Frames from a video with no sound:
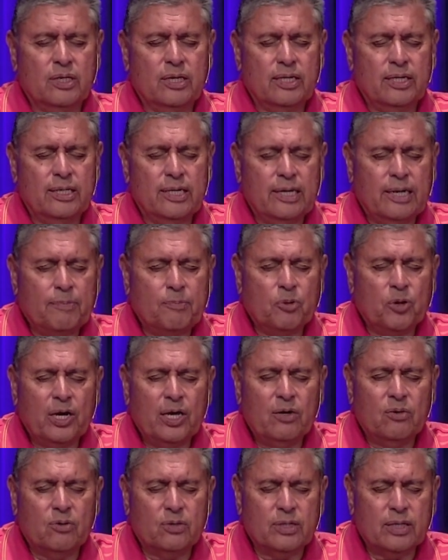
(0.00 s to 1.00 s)
and I pray,
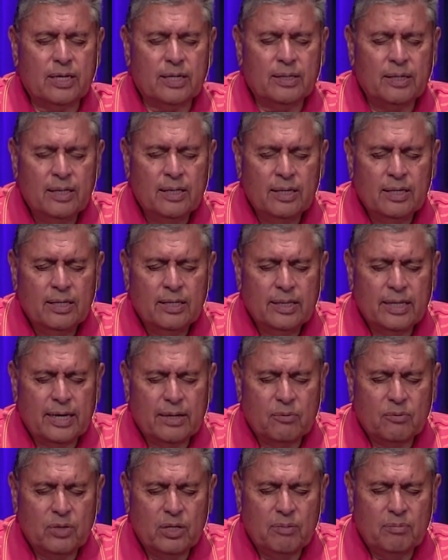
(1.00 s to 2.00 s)
Lord,
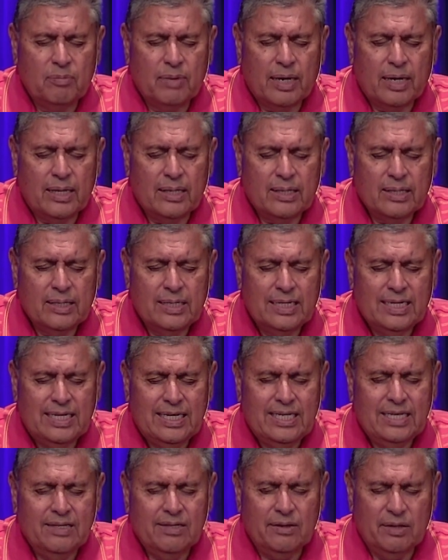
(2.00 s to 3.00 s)
that we might
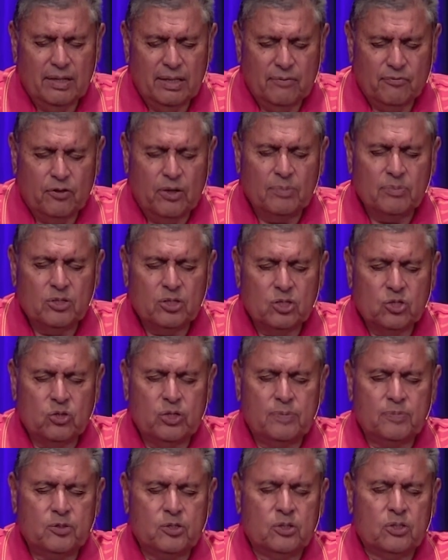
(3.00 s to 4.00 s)
glean from the
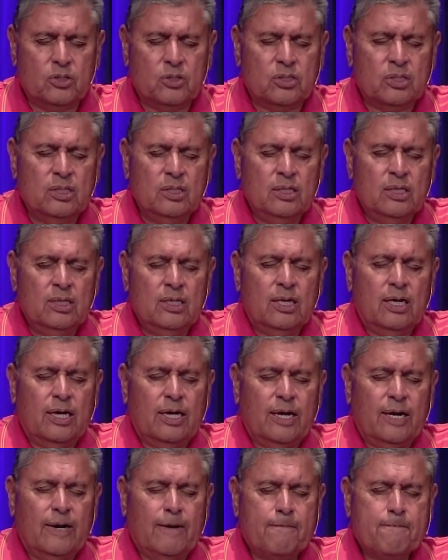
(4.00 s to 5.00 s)
scriptures
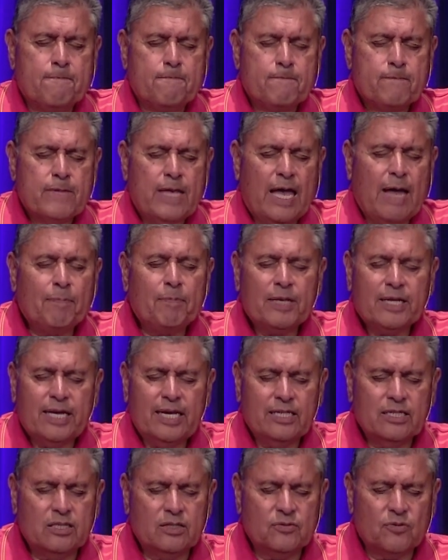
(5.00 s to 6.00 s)

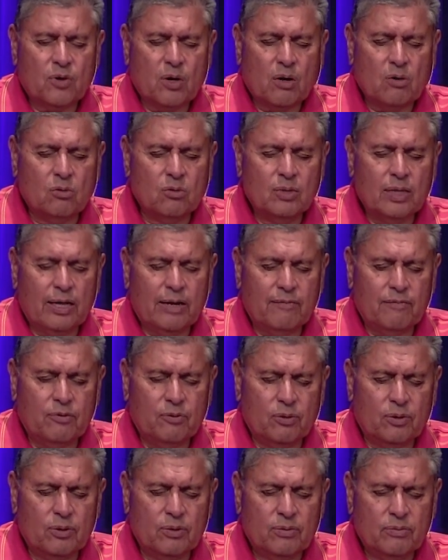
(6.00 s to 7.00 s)
applications for our own life,
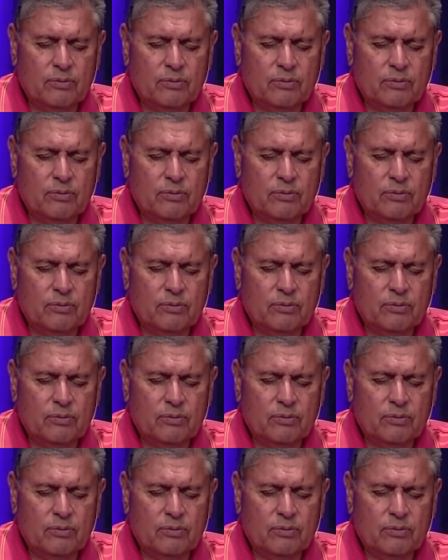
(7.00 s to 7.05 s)
Lord.